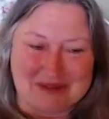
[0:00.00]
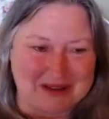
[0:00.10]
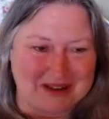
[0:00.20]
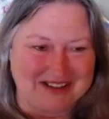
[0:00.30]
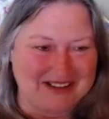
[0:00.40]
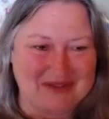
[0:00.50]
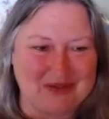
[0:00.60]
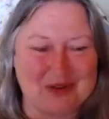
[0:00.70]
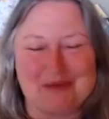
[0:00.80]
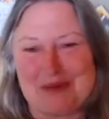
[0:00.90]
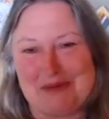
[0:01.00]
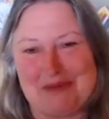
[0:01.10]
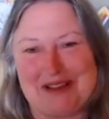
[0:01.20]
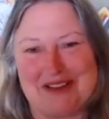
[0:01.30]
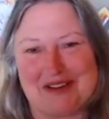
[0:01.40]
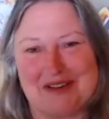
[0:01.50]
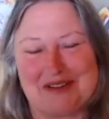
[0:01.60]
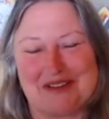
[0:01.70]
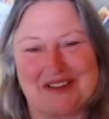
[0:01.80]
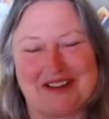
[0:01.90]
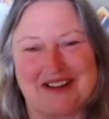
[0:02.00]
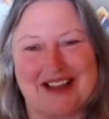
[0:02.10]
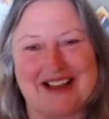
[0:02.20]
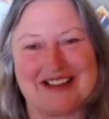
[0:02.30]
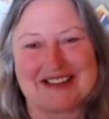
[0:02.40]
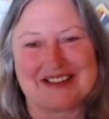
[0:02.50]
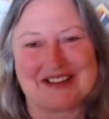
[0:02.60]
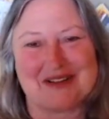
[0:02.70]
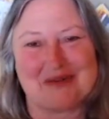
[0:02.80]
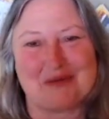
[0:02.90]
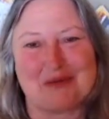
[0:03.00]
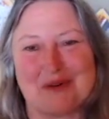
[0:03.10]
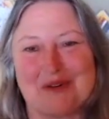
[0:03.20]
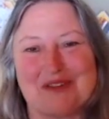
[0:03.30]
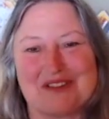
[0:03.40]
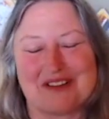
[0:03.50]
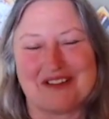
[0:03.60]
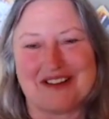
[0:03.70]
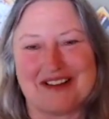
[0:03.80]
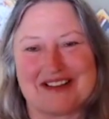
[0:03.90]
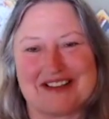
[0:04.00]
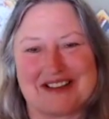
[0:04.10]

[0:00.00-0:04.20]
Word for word: I'll leave you maybe the the last uh, words on it.